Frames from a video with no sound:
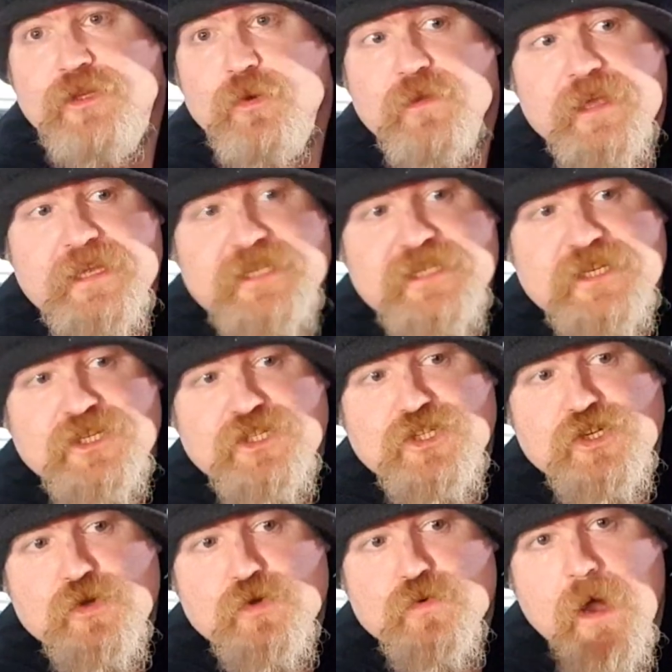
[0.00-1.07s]
do this
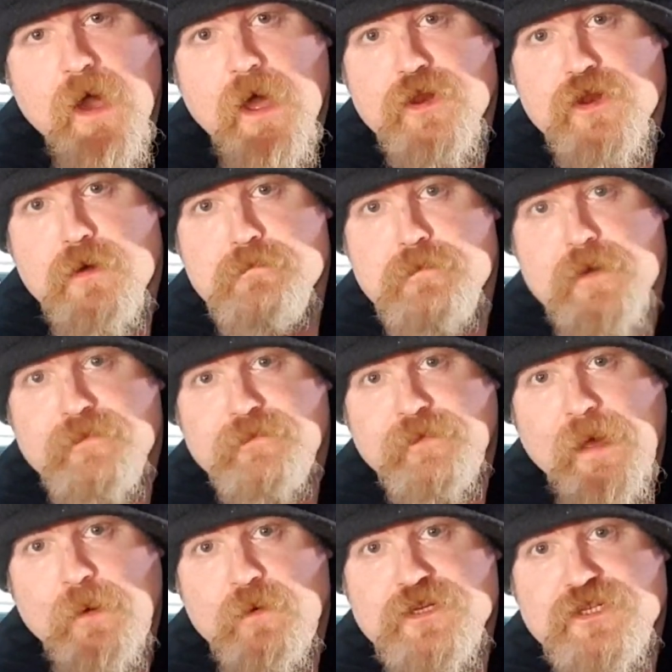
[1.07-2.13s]
to a number of
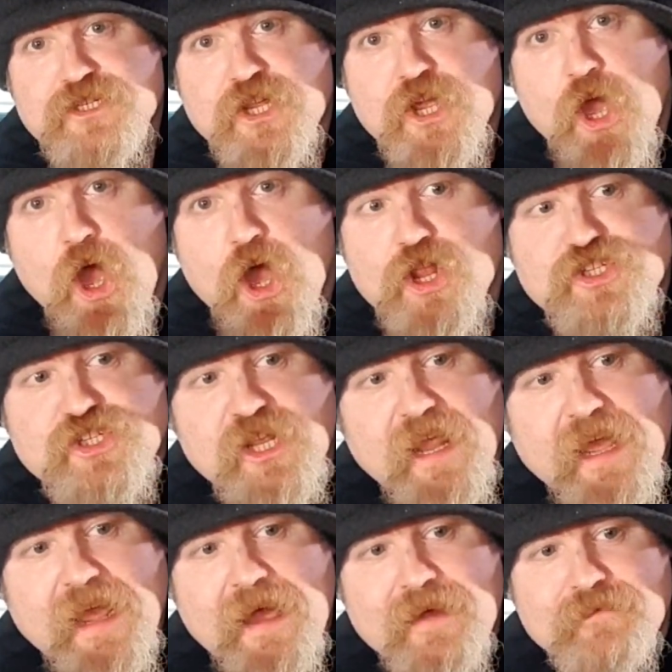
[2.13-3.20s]
flowers until
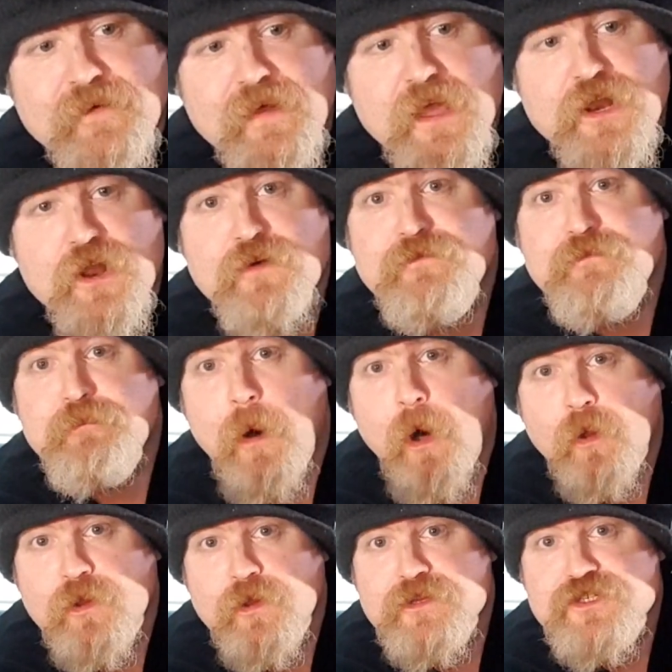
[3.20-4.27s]
I have enough
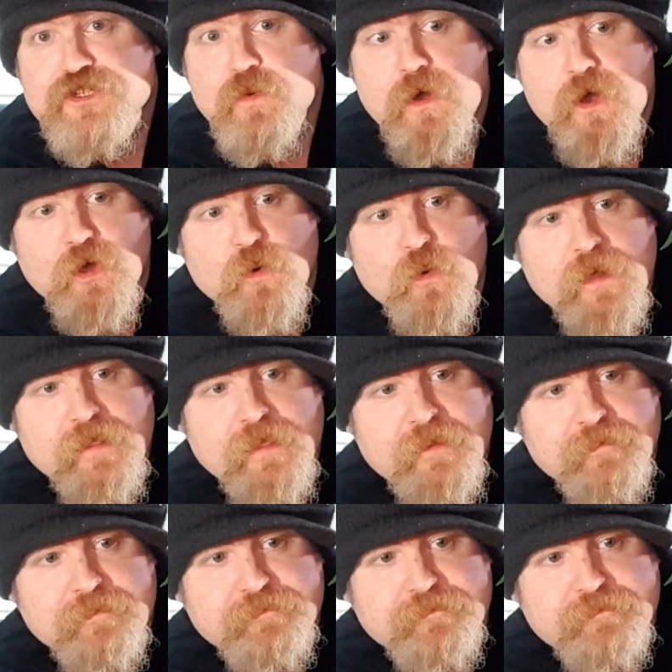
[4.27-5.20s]
pollen to work with.